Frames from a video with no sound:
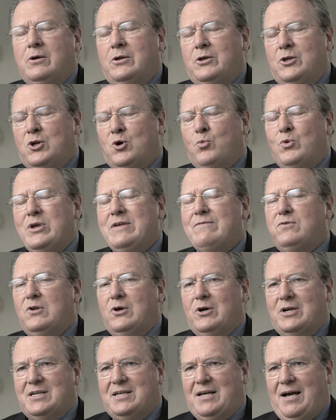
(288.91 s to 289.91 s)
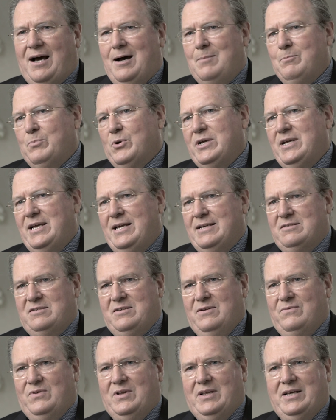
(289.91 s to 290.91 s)
You know, we've looked
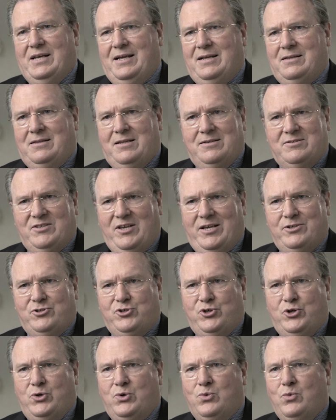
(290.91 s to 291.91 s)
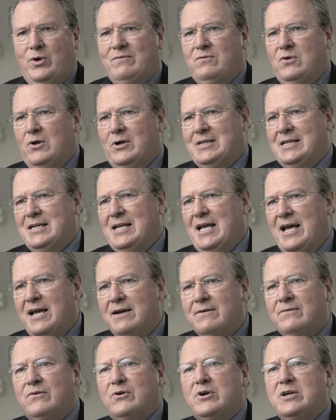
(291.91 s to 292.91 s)
comprehensively at this issue. We've looked at
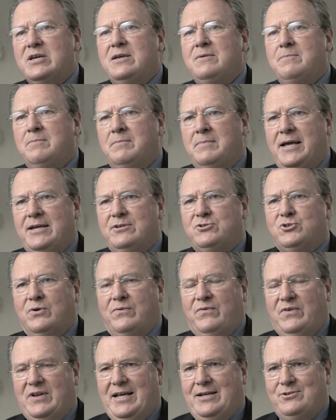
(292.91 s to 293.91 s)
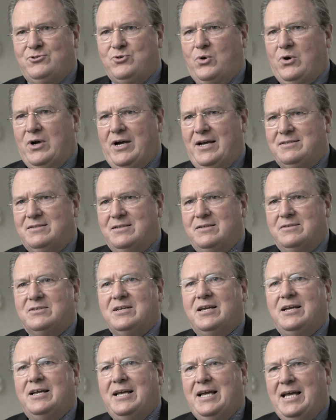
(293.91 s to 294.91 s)
every major financial crisis
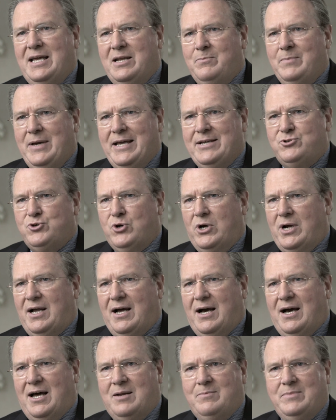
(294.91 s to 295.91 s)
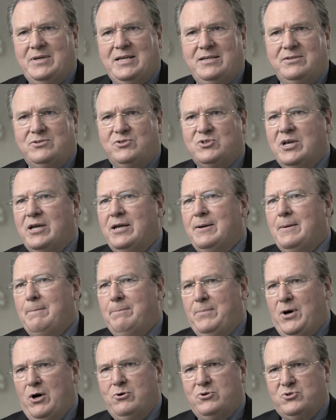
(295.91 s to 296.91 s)
in major economies
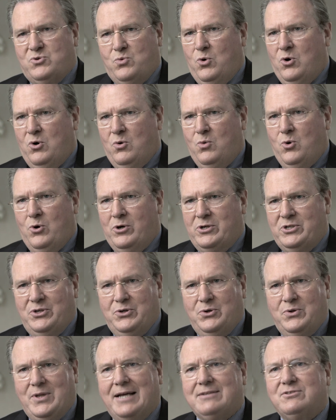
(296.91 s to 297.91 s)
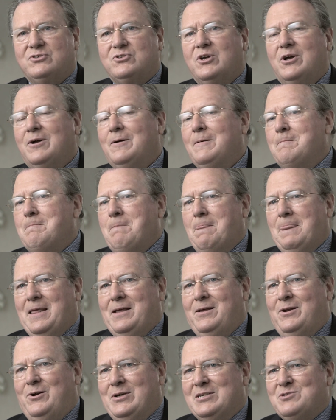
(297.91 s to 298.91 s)
post-World War II. That's,
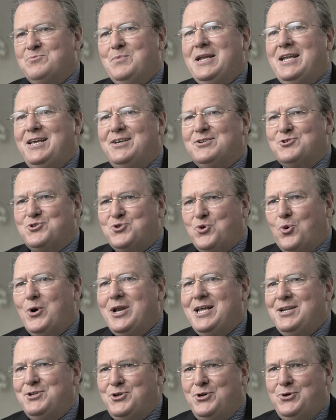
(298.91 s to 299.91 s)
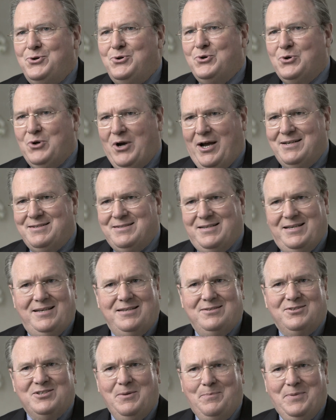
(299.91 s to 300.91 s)
as many as 22
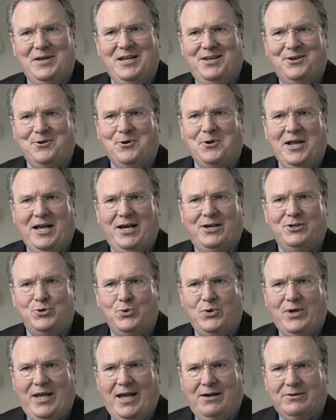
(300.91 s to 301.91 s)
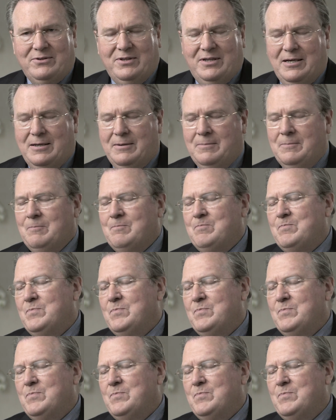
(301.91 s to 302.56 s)
crises, depending on how you count them.